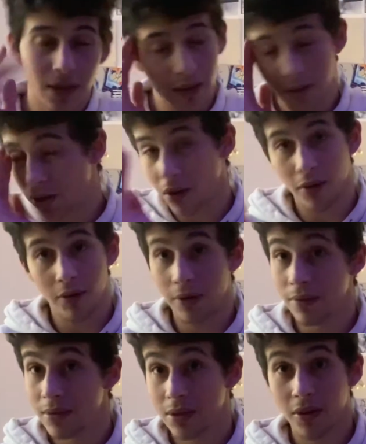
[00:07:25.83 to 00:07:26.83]

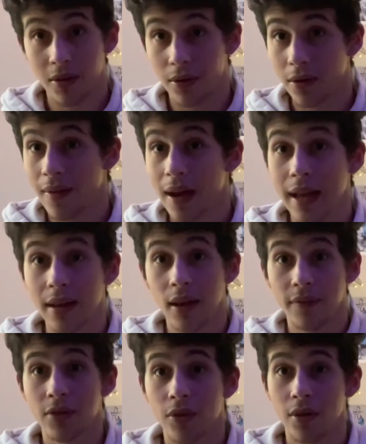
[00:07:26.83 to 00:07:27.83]
Totoro. I
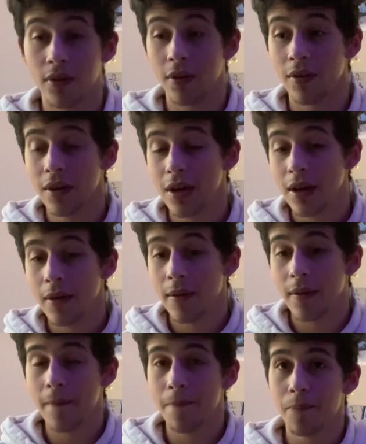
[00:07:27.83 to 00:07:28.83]
love Totoro.
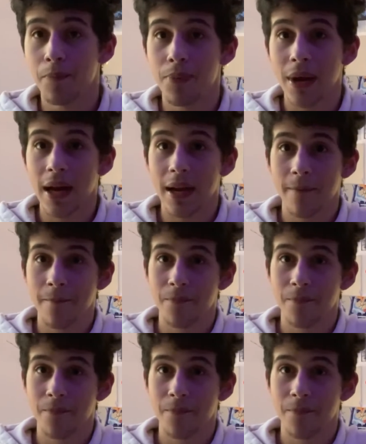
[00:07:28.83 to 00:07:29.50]
But